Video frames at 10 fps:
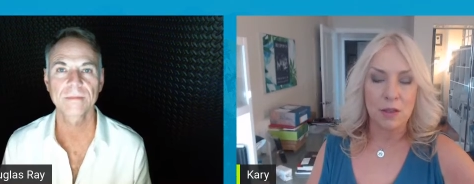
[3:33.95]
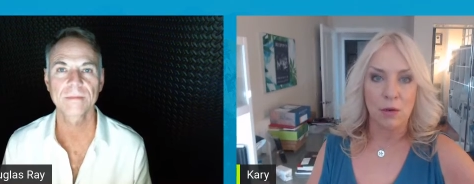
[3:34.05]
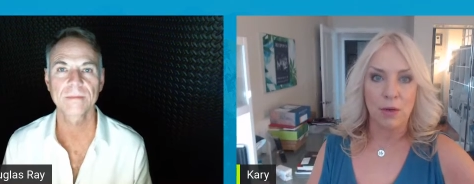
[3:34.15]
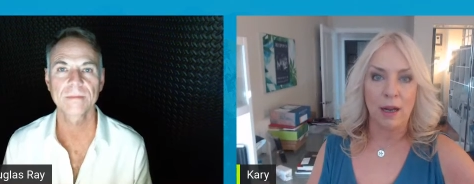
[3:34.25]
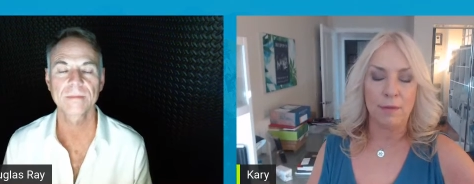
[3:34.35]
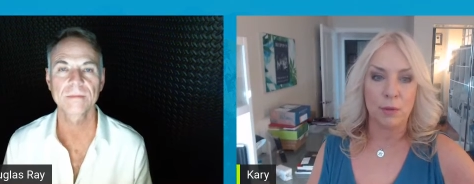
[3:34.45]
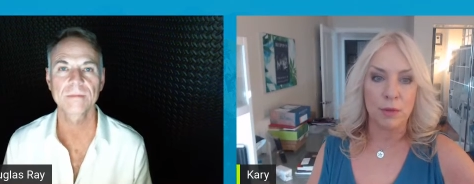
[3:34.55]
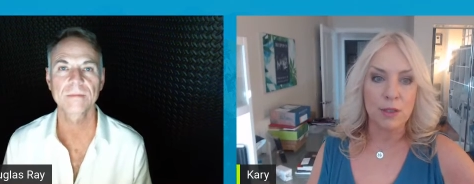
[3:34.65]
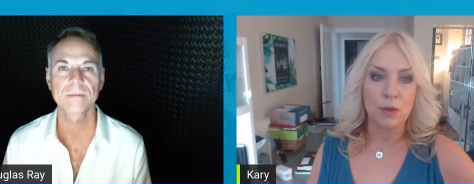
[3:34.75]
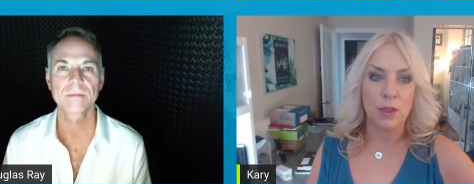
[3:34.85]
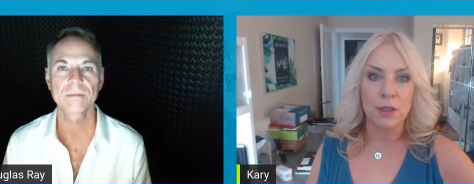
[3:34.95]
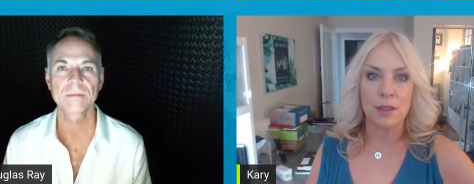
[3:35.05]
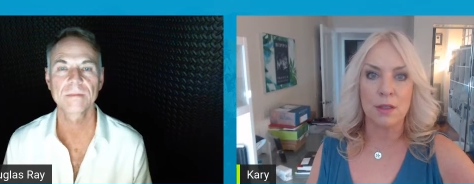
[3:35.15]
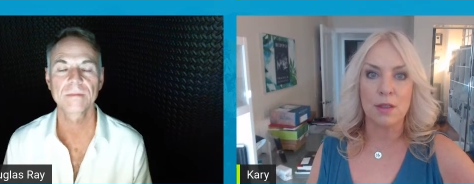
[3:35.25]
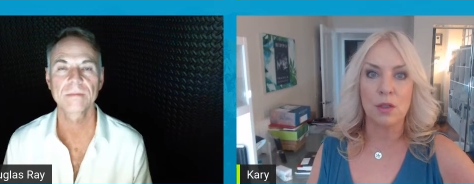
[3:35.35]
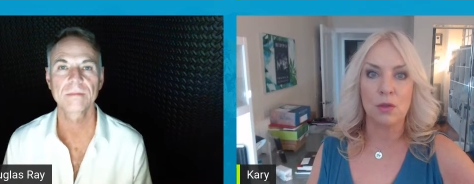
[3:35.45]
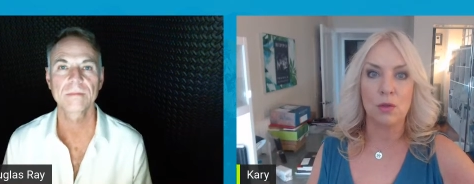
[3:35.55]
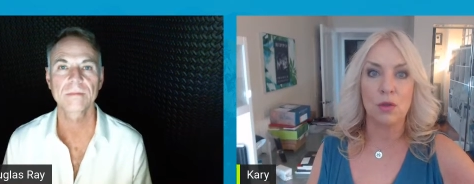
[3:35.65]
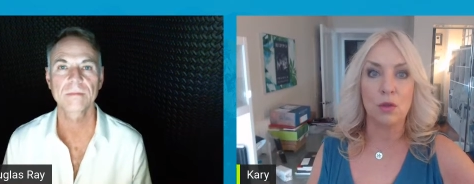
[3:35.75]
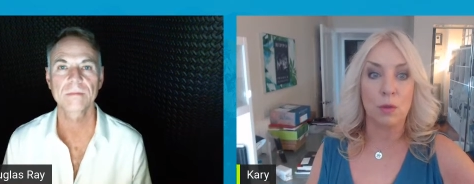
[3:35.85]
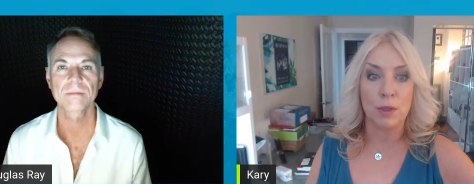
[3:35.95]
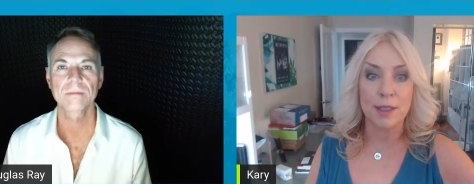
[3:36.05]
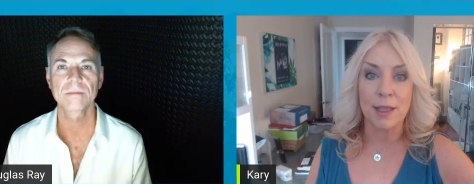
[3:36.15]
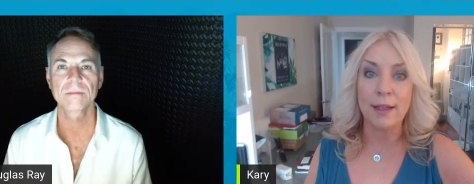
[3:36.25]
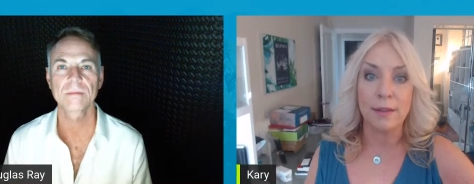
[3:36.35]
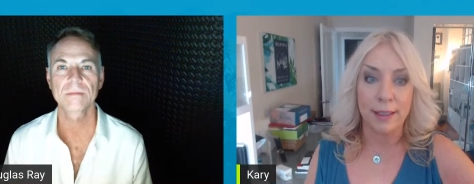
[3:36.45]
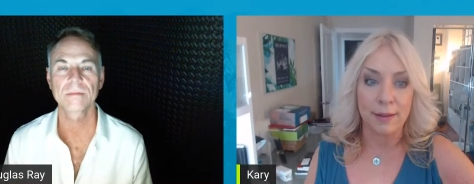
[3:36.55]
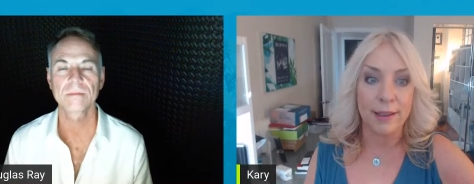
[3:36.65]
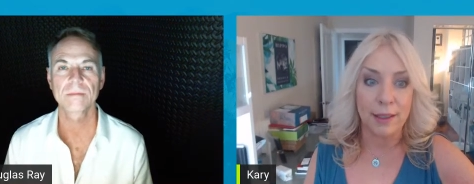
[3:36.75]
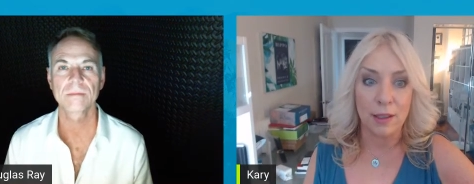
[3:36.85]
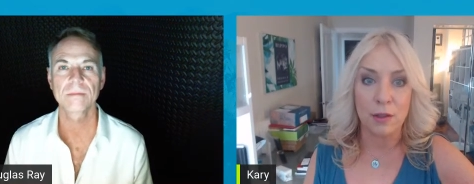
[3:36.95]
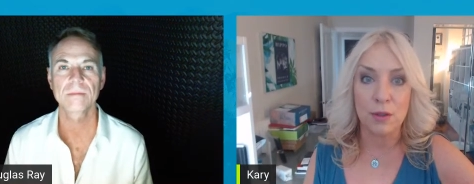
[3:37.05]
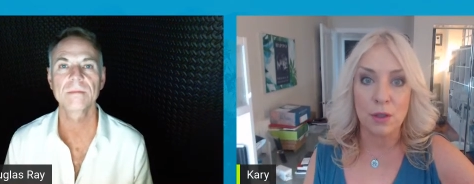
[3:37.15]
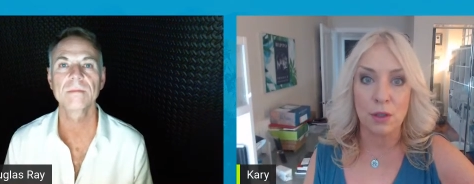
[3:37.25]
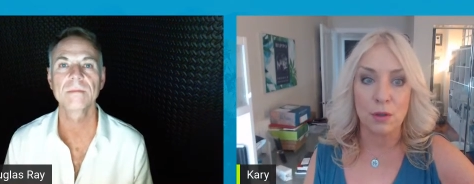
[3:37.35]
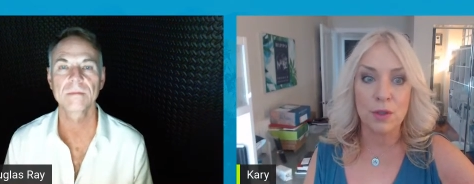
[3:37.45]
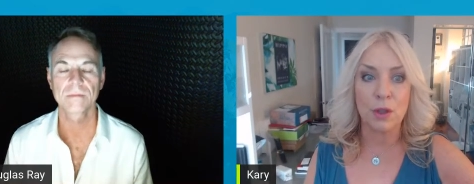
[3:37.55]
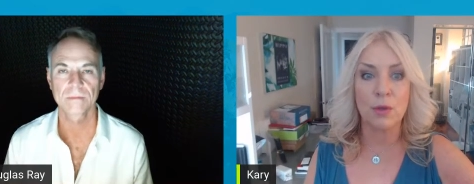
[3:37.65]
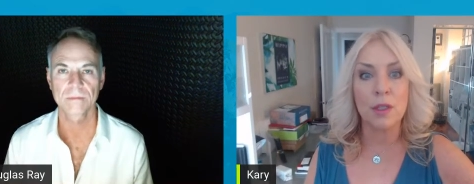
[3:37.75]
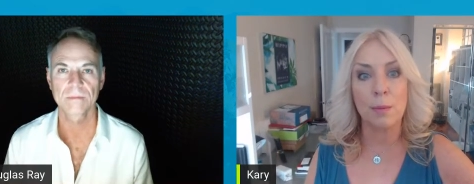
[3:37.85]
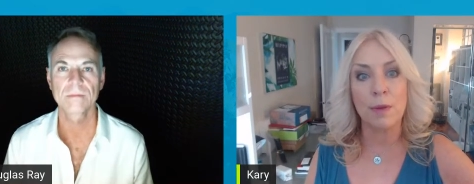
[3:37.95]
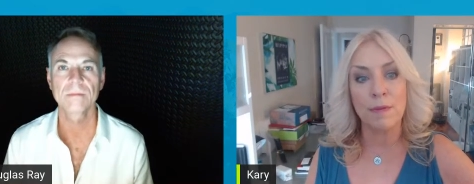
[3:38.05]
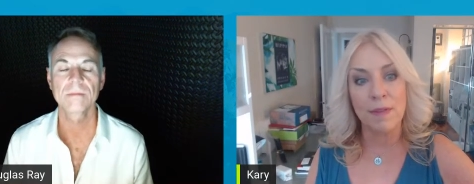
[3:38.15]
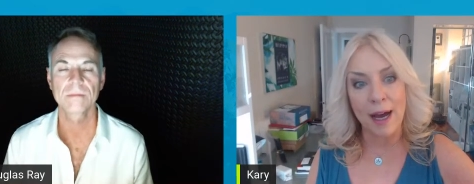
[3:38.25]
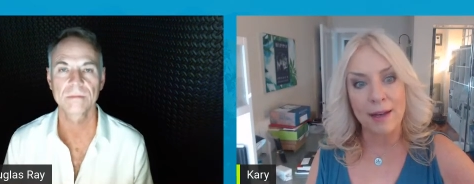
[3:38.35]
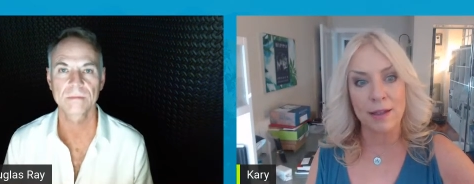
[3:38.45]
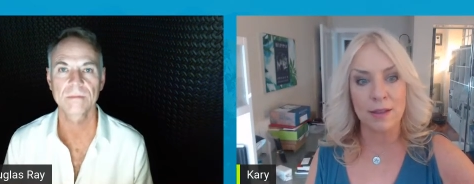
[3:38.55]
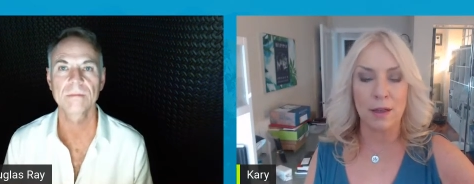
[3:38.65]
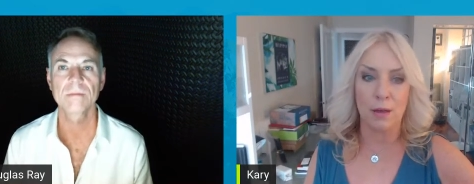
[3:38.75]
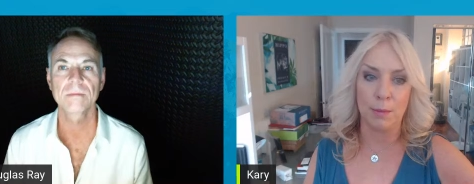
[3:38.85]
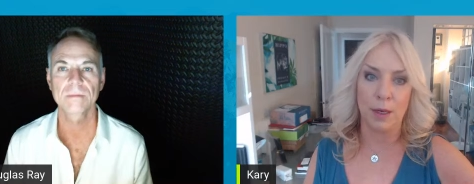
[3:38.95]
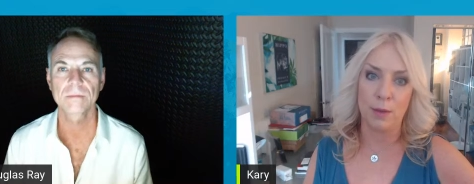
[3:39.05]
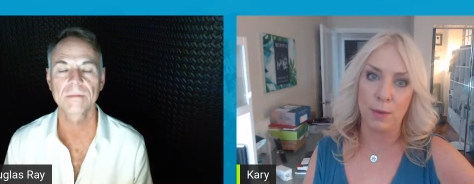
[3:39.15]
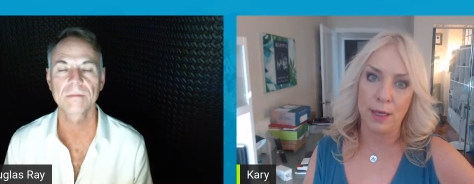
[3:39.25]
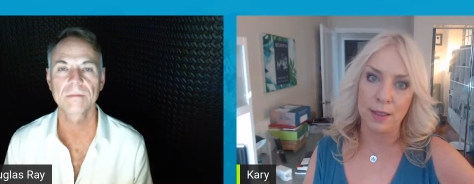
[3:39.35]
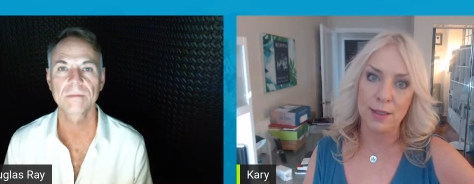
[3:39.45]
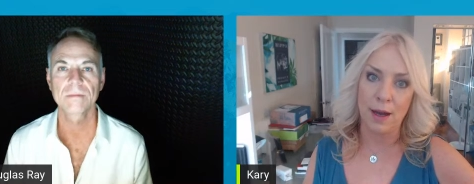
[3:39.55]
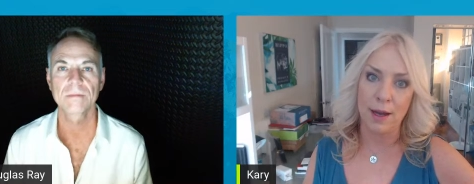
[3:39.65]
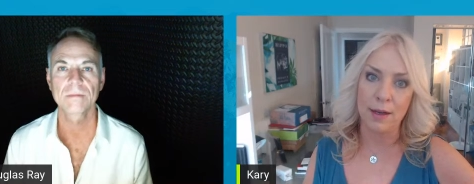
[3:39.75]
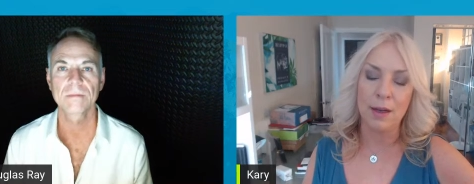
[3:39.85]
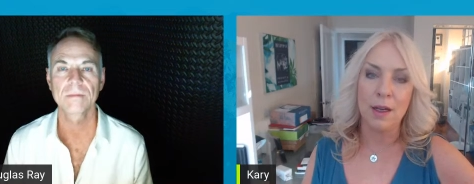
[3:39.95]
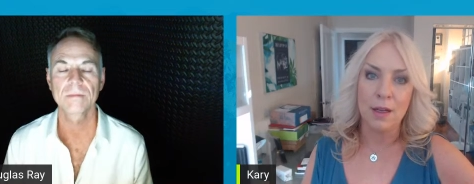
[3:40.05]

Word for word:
Speaker 1: don't have the resources to do the recycling like they used to. So some of that has gone by the wayside.